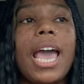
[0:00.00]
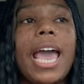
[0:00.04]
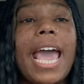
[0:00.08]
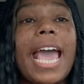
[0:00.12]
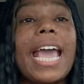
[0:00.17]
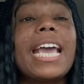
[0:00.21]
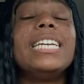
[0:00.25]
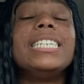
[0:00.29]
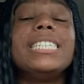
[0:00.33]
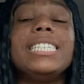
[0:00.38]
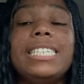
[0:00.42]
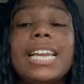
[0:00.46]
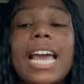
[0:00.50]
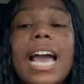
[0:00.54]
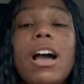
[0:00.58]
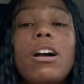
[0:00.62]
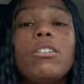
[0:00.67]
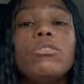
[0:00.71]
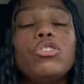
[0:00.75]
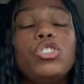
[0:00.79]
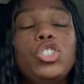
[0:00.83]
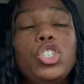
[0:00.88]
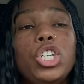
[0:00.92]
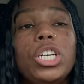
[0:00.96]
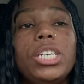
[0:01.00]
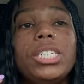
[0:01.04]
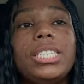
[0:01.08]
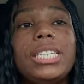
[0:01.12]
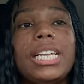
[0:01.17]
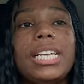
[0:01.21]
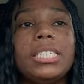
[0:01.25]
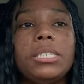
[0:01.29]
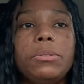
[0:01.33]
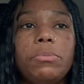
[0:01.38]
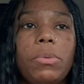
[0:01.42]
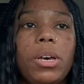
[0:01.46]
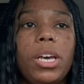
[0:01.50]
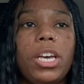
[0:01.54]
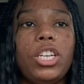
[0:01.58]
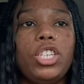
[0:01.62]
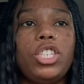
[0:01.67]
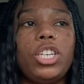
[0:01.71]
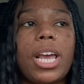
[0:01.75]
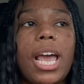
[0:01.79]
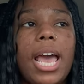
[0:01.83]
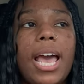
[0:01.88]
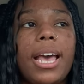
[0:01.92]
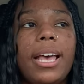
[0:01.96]
ate down just as
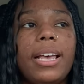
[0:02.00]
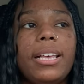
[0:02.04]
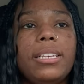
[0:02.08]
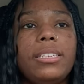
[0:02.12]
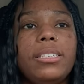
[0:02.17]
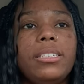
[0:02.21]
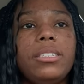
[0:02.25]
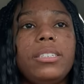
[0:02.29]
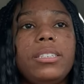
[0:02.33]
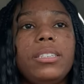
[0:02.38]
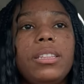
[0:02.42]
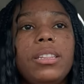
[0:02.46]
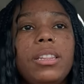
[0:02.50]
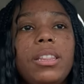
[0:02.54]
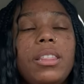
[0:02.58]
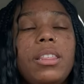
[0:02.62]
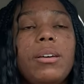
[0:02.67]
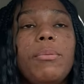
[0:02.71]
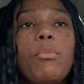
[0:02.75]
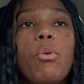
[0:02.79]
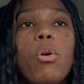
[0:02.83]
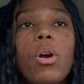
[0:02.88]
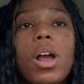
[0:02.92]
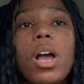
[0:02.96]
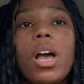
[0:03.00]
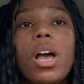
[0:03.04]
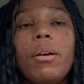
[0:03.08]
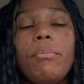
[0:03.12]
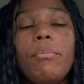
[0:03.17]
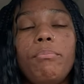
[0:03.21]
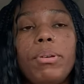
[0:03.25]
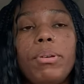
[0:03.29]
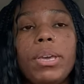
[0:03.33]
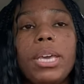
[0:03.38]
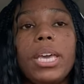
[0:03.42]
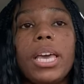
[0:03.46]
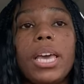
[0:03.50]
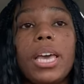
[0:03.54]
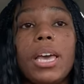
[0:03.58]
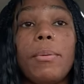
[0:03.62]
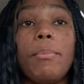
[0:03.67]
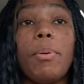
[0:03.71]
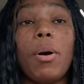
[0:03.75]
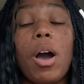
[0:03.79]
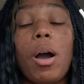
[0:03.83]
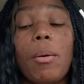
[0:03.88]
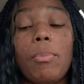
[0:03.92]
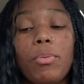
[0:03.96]
much as the more upbeat
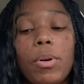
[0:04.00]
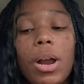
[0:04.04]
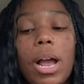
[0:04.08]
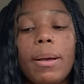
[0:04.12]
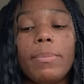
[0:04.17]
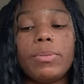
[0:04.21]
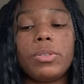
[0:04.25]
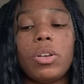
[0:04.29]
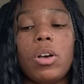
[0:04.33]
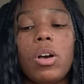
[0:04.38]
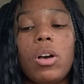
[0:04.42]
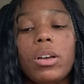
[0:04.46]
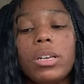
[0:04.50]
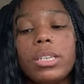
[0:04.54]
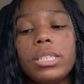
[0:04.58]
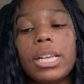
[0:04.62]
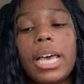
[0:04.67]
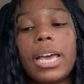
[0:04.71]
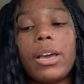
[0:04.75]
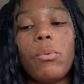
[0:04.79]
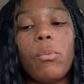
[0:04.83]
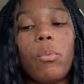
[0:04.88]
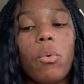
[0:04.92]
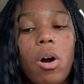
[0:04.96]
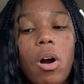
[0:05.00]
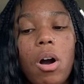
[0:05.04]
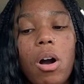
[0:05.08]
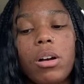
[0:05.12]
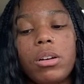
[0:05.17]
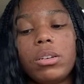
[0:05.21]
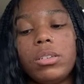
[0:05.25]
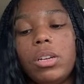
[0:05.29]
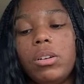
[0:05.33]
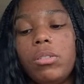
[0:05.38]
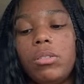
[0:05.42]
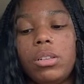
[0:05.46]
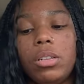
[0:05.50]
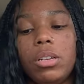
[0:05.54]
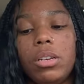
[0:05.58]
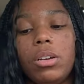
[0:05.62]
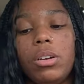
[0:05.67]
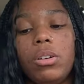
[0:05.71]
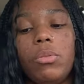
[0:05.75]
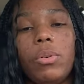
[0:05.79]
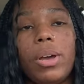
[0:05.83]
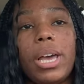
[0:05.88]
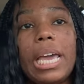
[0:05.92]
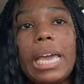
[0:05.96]
hip-hop rap songs like Walk, No
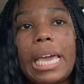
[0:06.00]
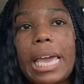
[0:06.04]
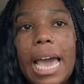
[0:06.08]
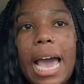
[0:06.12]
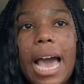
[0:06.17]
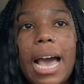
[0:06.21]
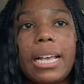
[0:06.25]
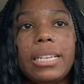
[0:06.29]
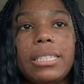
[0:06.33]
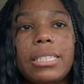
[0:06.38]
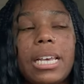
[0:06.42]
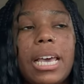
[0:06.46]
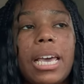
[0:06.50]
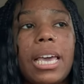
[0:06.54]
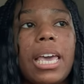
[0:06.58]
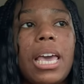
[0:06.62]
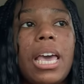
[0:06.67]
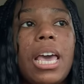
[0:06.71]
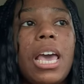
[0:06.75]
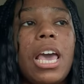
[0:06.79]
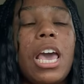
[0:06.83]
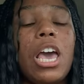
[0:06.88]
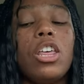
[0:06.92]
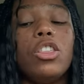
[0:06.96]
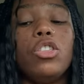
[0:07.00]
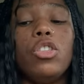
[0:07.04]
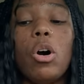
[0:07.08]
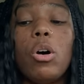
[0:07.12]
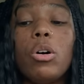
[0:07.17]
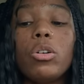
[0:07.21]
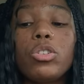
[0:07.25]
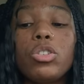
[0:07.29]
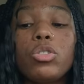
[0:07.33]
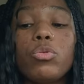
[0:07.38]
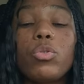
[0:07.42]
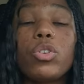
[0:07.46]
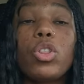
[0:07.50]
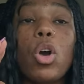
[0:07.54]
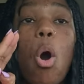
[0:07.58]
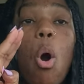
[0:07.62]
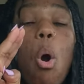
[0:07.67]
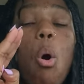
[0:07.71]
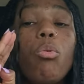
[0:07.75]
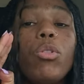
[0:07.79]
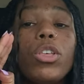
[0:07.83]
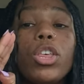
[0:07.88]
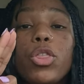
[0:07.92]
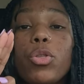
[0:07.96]
Clue and Gas. Like, those were the
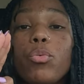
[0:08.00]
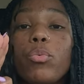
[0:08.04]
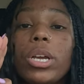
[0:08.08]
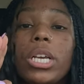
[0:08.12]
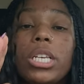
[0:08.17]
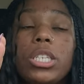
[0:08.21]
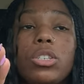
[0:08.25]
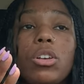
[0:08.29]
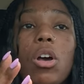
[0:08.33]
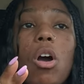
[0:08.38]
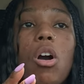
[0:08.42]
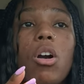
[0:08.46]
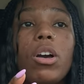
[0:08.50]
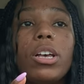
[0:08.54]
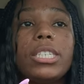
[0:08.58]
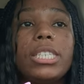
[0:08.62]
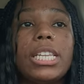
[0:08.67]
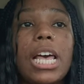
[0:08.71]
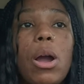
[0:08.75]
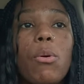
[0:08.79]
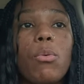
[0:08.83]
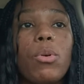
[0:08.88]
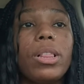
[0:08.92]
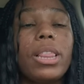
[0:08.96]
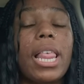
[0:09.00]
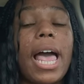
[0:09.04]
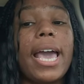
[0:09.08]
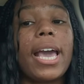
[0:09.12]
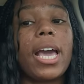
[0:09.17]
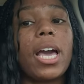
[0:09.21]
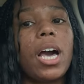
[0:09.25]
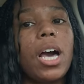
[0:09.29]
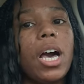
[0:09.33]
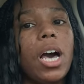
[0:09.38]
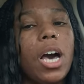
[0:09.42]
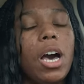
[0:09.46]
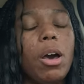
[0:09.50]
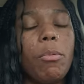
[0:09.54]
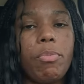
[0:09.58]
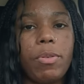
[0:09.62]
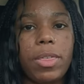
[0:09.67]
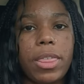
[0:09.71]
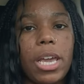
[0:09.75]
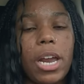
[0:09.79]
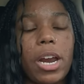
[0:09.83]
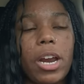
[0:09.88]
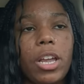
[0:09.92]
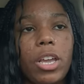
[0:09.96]
only three songs that were like up
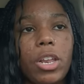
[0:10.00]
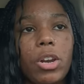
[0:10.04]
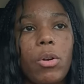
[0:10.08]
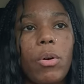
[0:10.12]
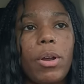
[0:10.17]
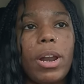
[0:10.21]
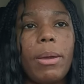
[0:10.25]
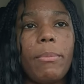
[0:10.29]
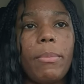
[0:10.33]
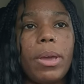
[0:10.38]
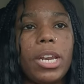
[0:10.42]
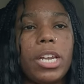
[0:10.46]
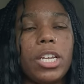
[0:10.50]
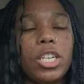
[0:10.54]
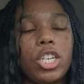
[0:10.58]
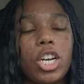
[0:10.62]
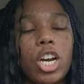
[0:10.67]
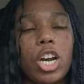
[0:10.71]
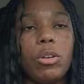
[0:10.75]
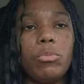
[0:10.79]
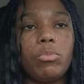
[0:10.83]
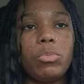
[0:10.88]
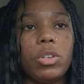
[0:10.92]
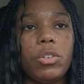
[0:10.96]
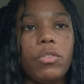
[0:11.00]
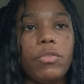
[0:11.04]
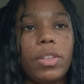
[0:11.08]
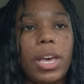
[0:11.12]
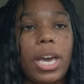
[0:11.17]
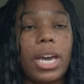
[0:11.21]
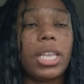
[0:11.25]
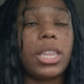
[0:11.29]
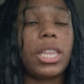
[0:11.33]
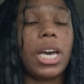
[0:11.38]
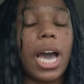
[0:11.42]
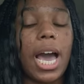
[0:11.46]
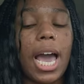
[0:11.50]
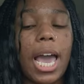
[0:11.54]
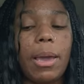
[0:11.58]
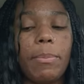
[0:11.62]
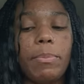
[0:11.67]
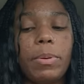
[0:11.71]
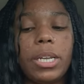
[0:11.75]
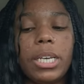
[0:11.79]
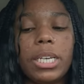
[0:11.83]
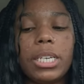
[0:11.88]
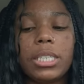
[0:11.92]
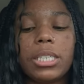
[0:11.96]
there, you know what I mean, in terms of like the
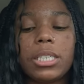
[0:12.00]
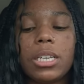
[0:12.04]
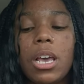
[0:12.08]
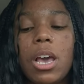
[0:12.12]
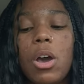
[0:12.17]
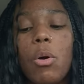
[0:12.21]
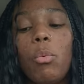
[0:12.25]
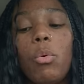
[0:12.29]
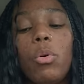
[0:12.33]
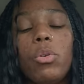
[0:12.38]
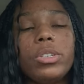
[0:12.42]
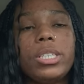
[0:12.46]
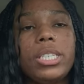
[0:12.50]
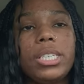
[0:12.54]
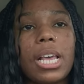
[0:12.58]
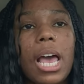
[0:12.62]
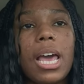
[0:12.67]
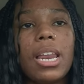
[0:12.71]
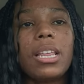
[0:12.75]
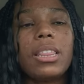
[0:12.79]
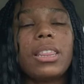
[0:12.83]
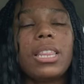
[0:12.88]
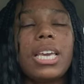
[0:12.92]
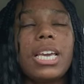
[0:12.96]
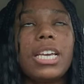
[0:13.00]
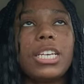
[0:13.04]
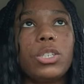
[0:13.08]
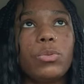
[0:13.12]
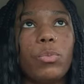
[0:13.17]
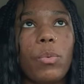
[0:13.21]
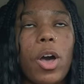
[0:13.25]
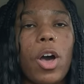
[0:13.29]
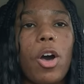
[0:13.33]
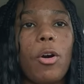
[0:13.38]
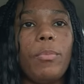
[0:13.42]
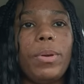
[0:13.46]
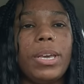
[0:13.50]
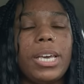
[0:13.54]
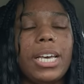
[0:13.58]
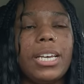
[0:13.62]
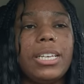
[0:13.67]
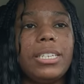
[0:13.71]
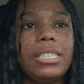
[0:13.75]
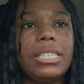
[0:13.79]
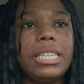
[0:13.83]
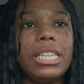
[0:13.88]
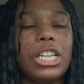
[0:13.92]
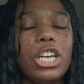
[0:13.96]
hypeness. Well, Suddenly as well,
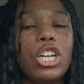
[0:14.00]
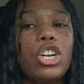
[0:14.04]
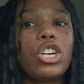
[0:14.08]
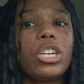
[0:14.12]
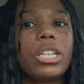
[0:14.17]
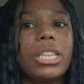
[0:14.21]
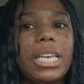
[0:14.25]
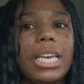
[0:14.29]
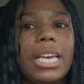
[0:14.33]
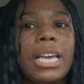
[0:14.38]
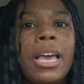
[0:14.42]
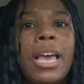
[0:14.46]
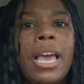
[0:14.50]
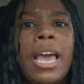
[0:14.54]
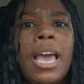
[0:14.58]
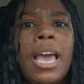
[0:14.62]
because literally